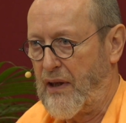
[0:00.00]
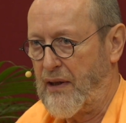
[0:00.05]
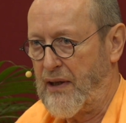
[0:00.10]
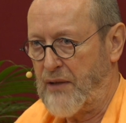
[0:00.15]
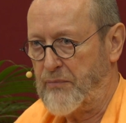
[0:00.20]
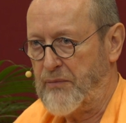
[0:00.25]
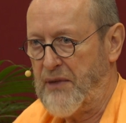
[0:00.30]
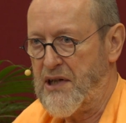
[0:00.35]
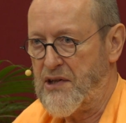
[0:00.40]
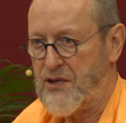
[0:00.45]

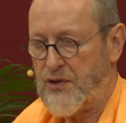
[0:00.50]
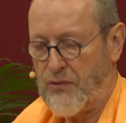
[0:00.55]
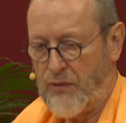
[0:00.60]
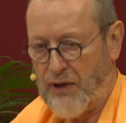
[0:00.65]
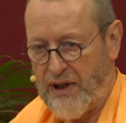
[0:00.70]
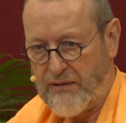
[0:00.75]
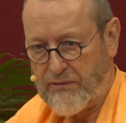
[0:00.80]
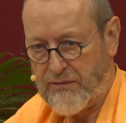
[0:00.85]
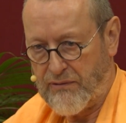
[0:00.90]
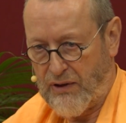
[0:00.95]
That means you
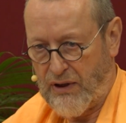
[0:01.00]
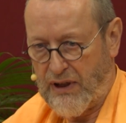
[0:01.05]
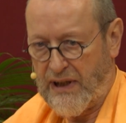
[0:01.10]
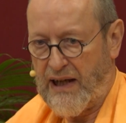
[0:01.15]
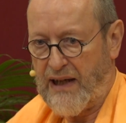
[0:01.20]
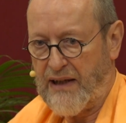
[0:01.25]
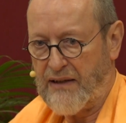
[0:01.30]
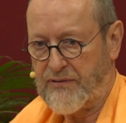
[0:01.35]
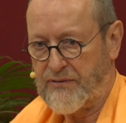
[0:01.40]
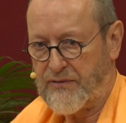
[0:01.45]
live a
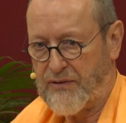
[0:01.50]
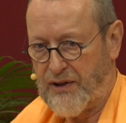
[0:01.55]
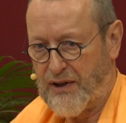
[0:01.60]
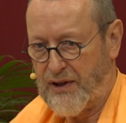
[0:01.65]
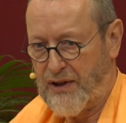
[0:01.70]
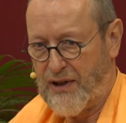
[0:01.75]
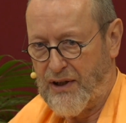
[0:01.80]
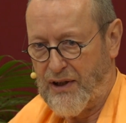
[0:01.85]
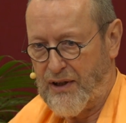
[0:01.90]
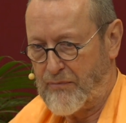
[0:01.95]
life,
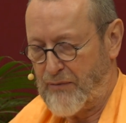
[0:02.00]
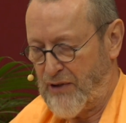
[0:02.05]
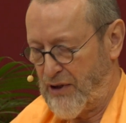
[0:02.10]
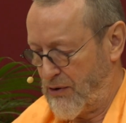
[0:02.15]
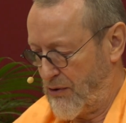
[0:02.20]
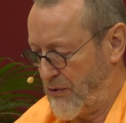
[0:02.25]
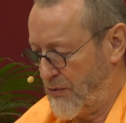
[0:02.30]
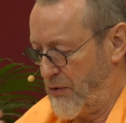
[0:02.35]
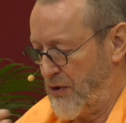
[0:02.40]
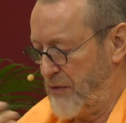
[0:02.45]
but
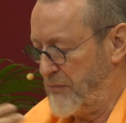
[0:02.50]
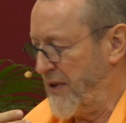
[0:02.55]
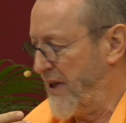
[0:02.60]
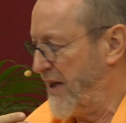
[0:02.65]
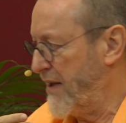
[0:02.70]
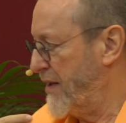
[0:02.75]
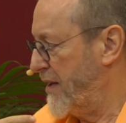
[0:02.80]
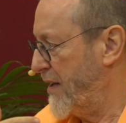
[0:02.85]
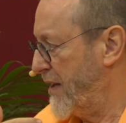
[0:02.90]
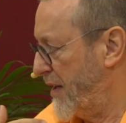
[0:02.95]
you
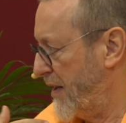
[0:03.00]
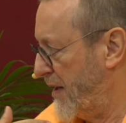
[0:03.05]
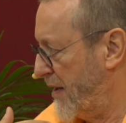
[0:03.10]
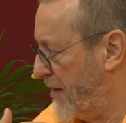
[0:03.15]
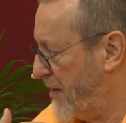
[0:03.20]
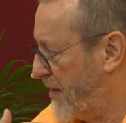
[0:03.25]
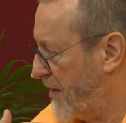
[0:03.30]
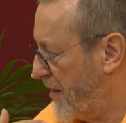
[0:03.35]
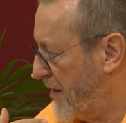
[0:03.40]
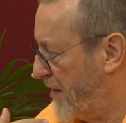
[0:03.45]

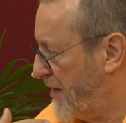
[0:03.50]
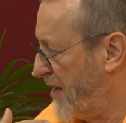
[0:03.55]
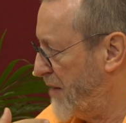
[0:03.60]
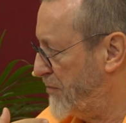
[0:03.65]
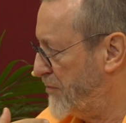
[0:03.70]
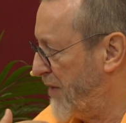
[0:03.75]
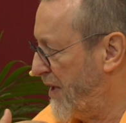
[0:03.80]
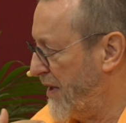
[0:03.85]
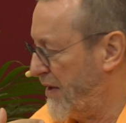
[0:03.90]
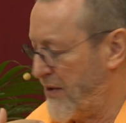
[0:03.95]
remain
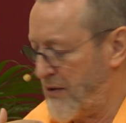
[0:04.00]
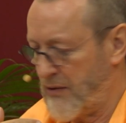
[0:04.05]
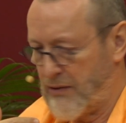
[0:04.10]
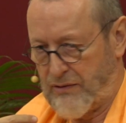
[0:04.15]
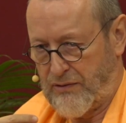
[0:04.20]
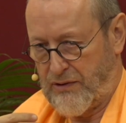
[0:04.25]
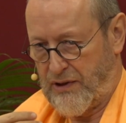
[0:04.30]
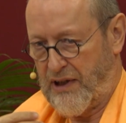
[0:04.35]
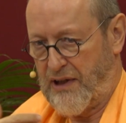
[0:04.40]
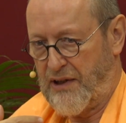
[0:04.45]
deep in
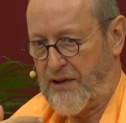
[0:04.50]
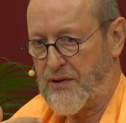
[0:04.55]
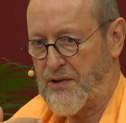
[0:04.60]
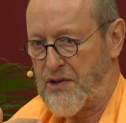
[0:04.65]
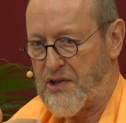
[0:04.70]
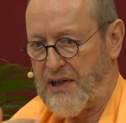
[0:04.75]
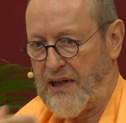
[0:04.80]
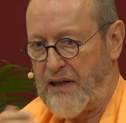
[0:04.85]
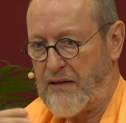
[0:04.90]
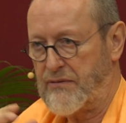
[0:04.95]

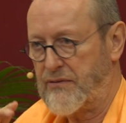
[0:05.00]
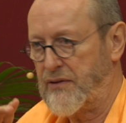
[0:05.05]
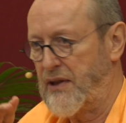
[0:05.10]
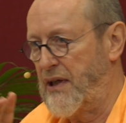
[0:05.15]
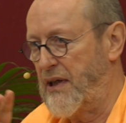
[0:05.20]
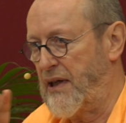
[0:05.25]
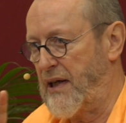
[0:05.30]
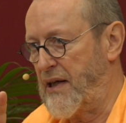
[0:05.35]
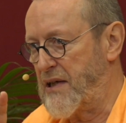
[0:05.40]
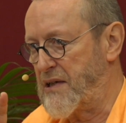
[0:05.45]
yourself,
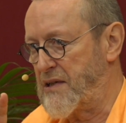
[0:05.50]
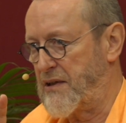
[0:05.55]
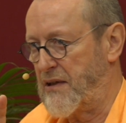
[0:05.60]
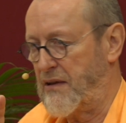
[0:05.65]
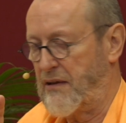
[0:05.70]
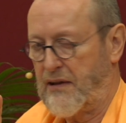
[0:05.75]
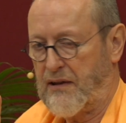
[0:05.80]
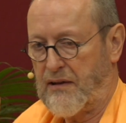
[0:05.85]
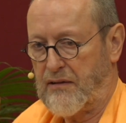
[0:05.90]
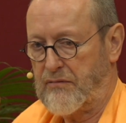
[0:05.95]

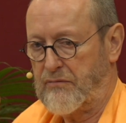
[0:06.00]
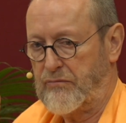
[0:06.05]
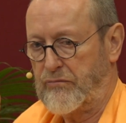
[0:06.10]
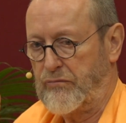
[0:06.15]
asanga.